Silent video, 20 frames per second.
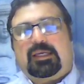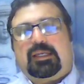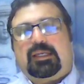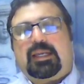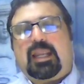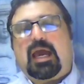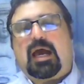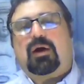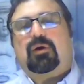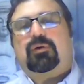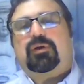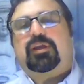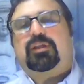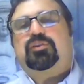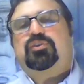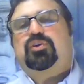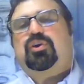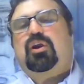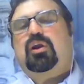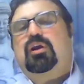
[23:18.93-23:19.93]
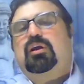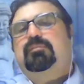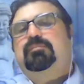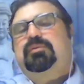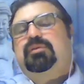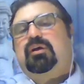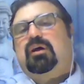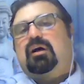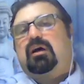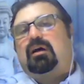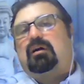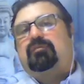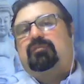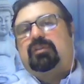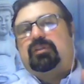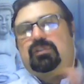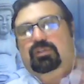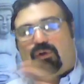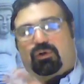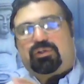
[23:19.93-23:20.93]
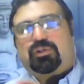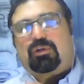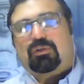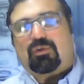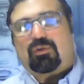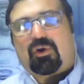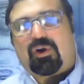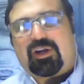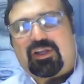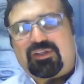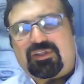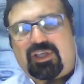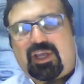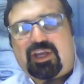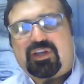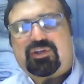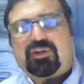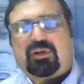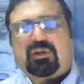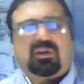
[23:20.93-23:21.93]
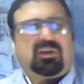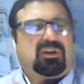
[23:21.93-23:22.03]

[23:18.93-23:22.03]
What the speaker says: Now, in terms of the social organization,